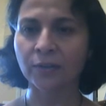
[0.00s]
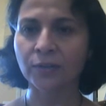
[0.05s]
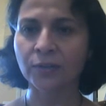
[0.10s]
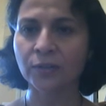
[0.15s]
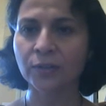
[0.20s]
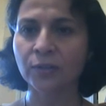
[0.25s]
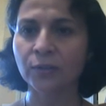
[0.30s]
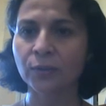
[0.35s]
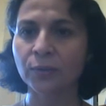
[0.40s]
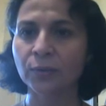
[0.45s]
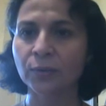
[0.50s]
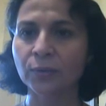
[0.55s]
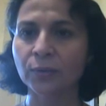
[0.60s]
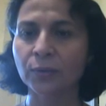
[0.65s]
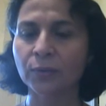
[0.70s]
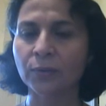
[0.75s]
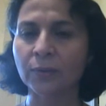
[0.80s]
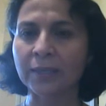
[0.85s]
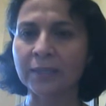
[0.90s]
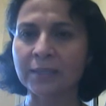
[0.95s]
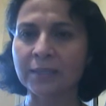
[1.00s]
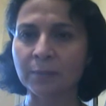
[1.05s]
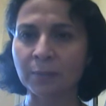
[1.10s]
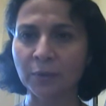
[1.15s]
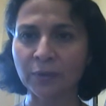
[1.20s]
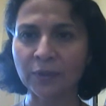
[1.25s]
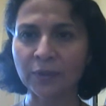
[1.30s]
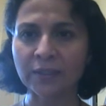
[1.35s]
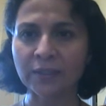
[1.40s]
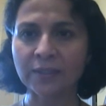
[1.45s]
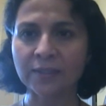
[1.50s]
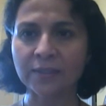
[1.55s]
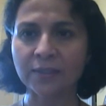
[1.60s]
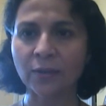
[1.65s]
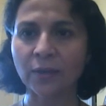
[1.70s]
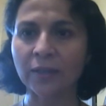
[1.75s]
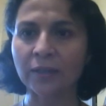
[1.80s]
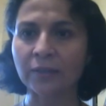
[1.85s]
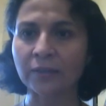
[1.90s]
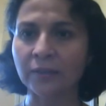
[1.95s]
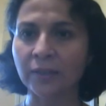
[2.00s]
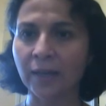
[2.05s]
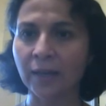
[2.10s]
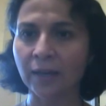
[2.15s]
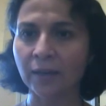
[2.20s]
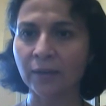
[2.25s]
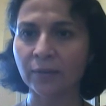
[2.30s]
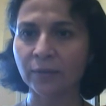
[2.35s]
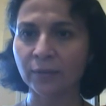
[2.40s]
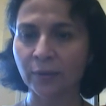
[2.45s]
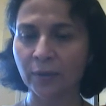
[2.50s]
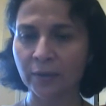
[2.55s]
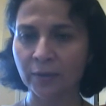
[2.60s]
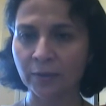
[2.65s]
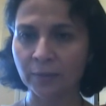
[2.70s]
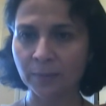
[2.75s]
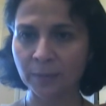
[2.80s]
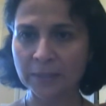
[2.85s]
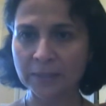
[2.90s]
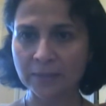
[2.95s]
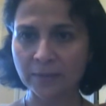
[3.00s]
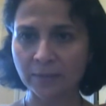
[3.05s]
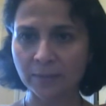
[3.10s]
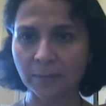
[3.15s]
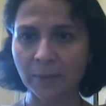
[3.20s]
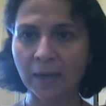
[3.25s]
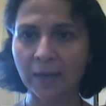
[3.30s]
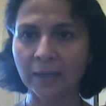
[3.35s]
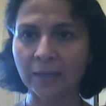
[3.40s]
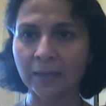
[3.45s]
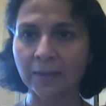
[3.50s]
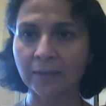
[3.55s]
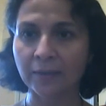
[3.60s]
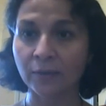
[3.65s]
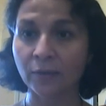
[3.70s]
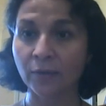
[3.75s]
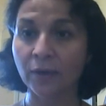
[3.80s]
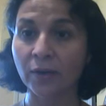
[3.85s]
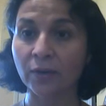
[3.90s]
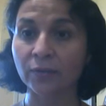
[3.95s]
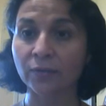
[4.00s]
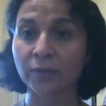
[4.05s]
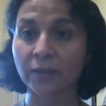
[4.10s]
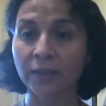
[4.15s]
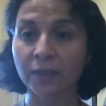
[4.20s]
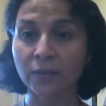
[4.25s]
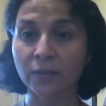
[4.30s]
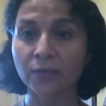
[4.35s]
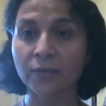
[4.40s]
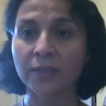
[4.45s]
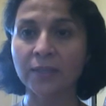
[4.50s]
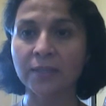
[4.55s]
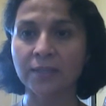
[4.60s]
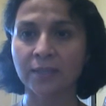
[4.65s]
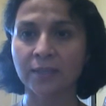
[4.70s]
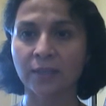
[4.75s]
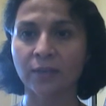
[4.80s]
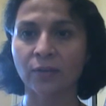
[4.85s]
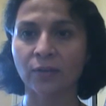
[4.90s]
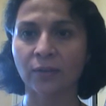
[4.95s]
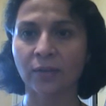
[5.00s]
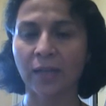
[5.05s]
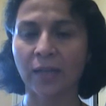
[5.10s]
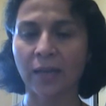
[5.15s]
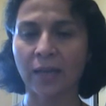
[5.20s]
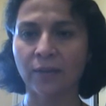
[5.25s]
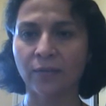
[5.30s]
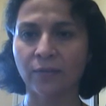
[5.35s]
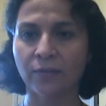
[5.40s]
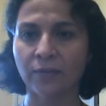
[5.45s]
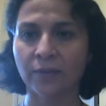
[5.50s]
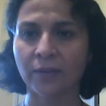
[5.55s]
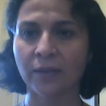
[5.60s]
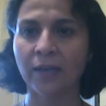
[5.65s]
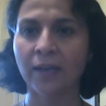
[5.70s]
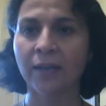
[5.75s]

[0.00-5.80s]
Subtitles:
to experience greater love, greater peace of mind, greater forgiveness in your life,